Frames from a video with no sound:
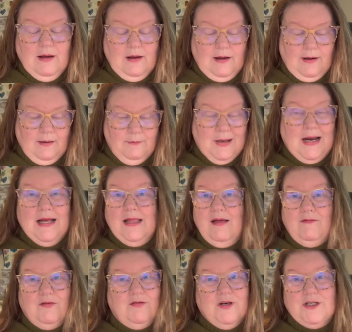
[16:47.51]
But I
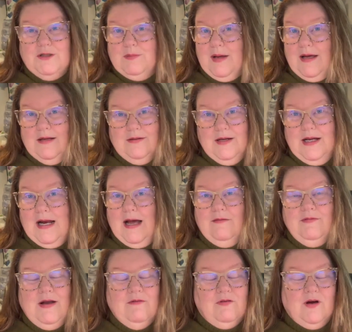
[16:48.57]
love a friction pen, and
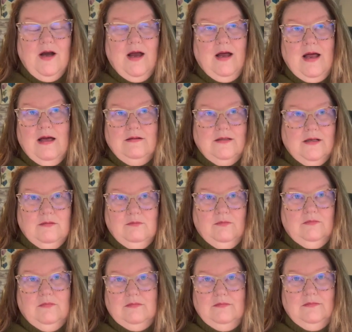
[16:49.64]
I've never
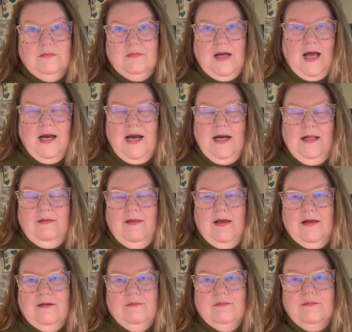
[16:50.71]
had
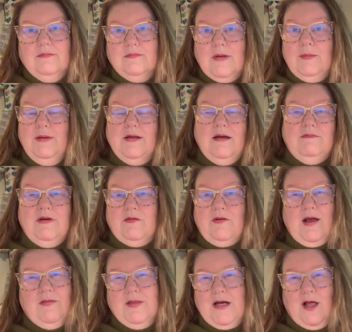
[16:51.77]
anything, I've never
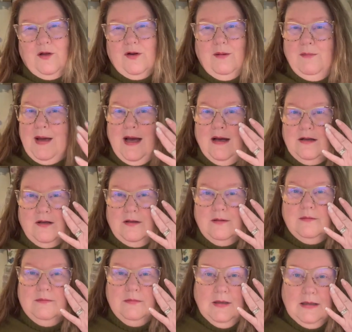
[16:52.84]
had the color come back
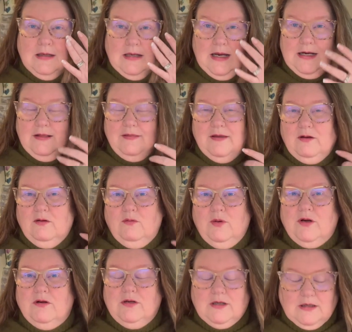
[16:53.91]
or anything
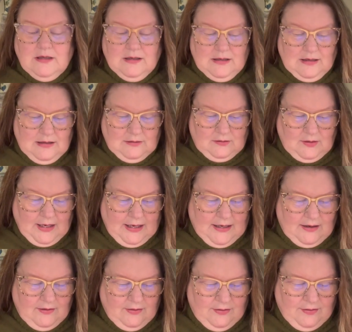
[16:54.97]
weird
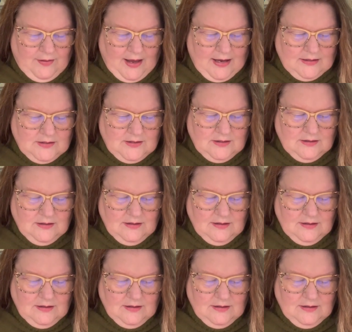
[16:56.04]
like that.